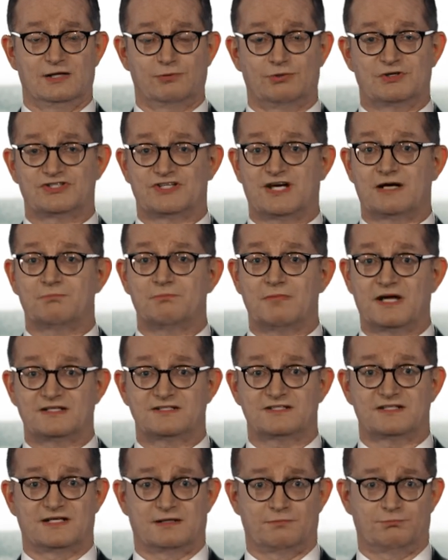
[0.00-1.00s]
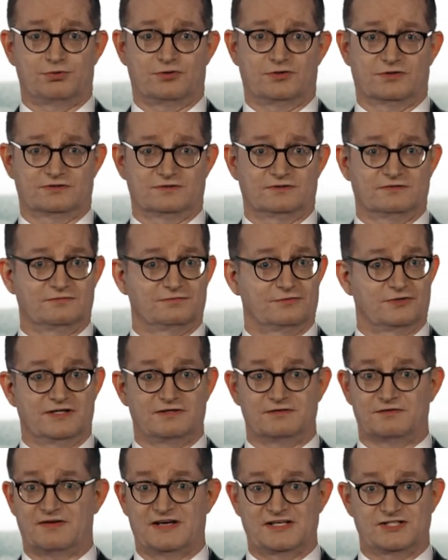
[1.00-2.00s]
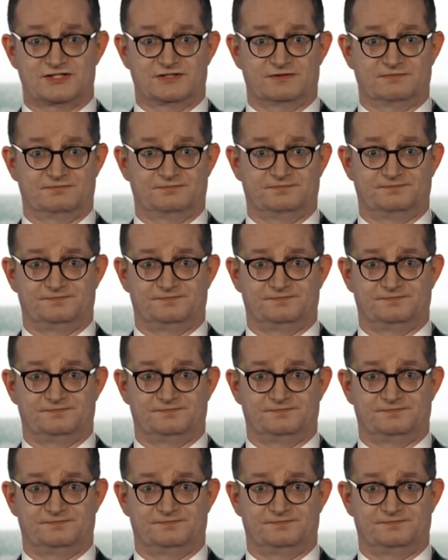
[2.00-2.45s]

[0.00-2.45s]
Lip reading: which are immensely important for innovation.